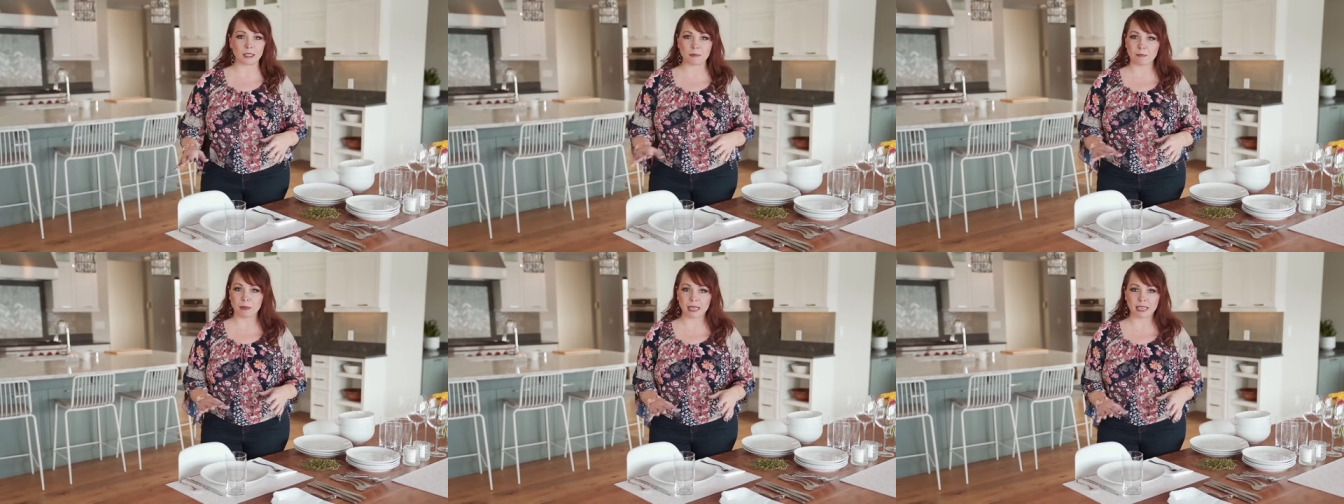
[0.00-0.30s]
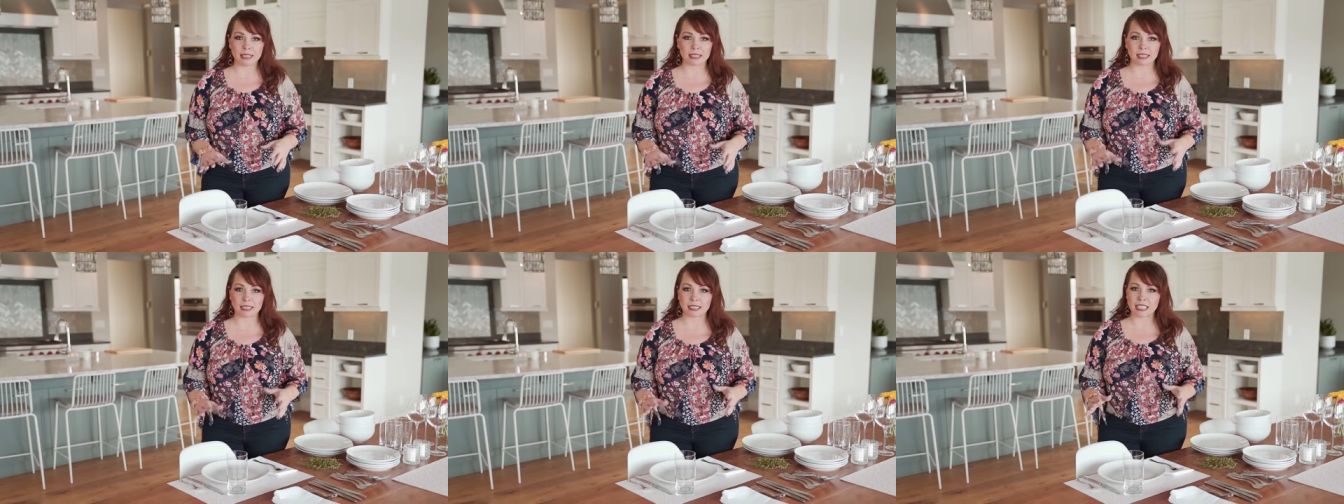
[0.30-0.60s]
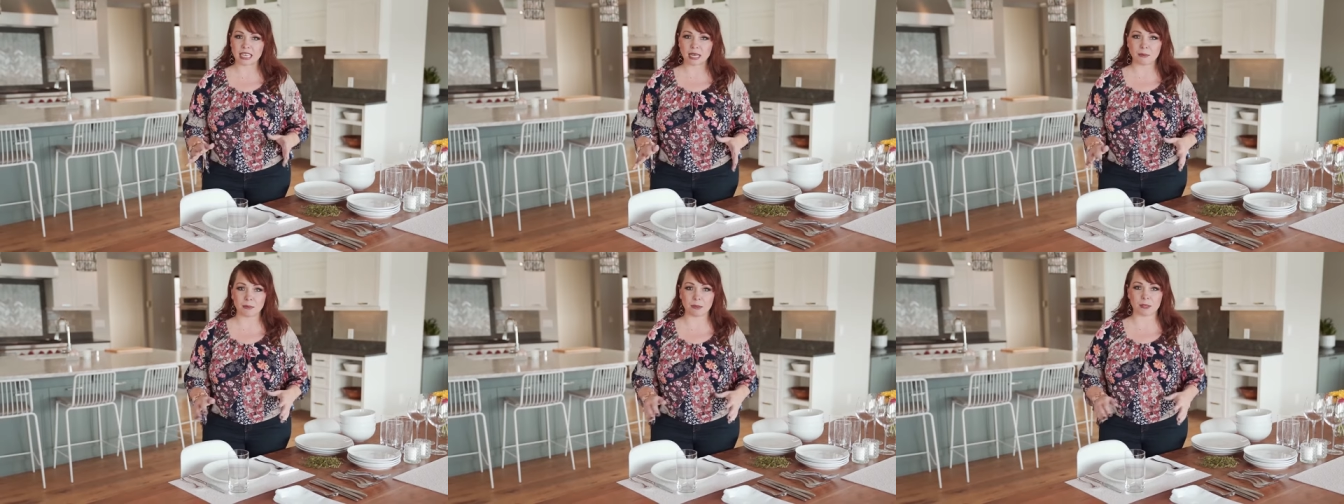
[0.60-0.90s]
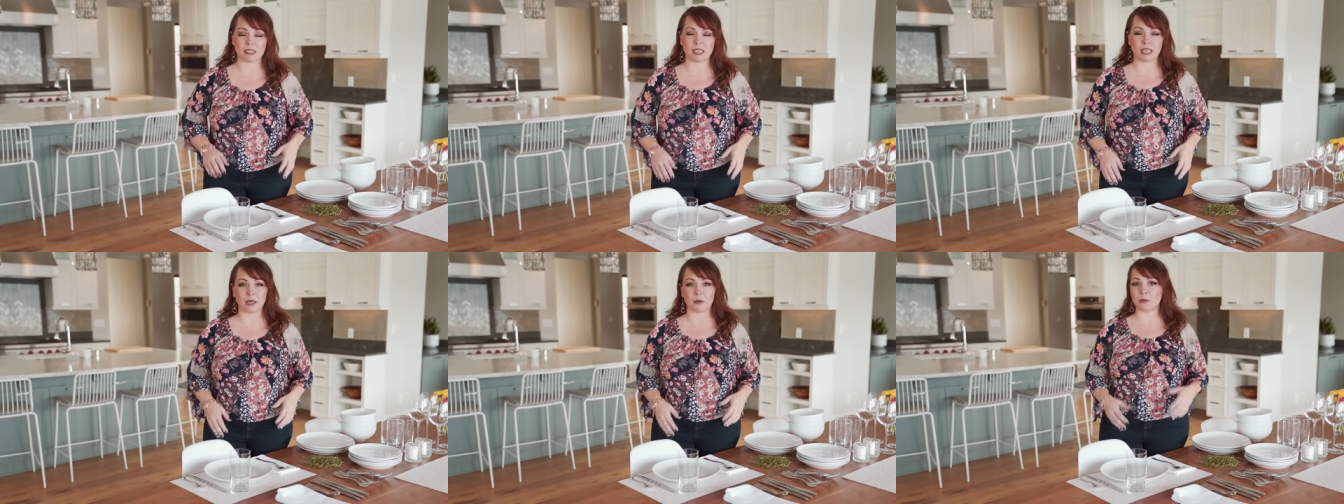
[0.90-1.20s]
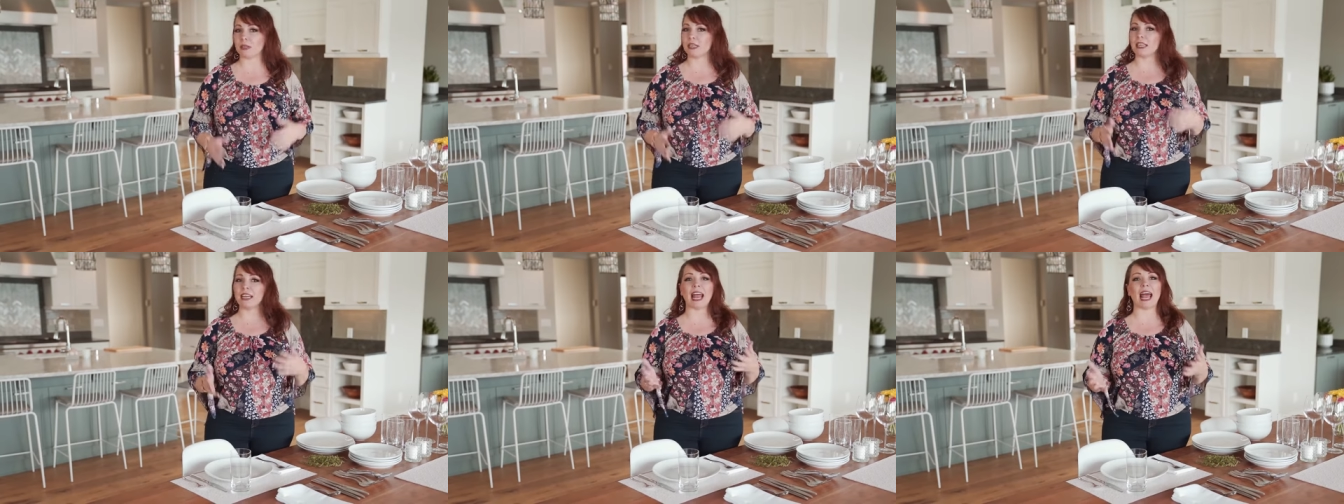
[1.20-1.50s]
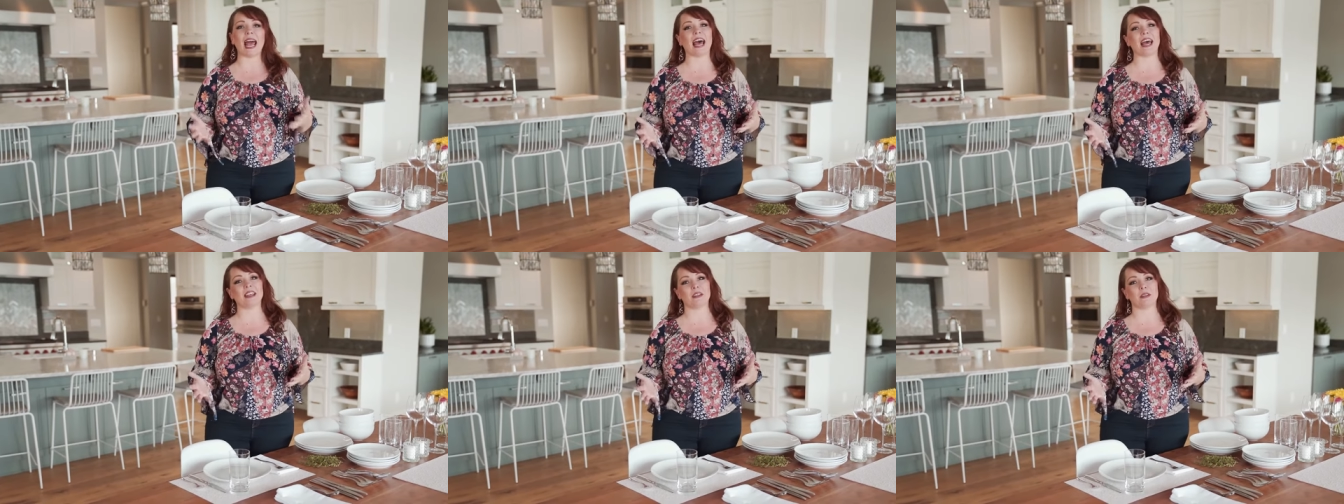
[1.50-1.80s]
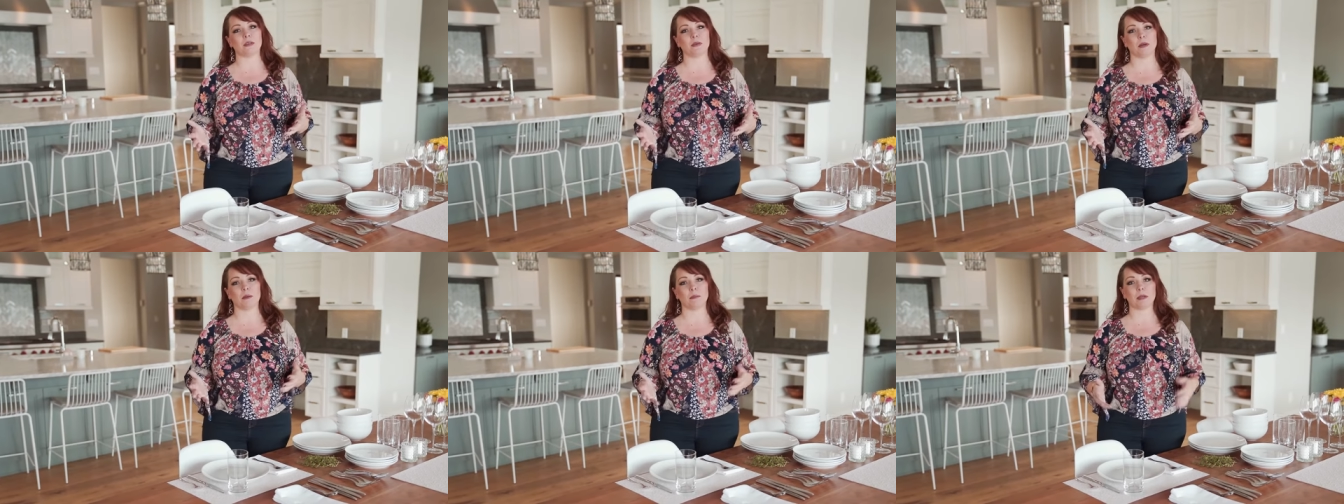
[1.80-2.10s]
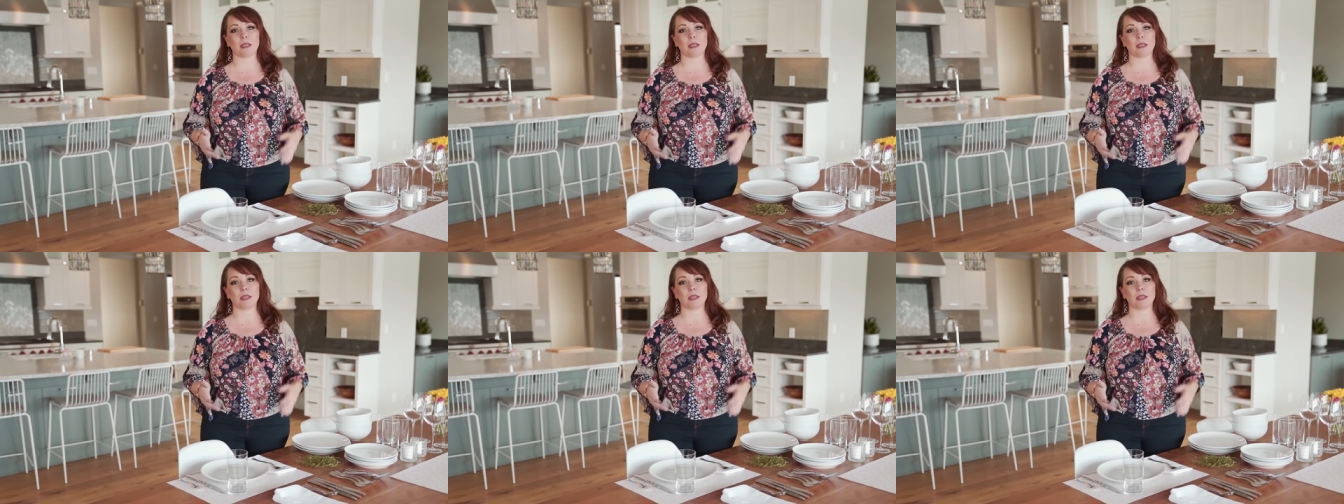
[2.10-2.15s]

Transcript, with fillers: the basic table setting, we're gonna add to it,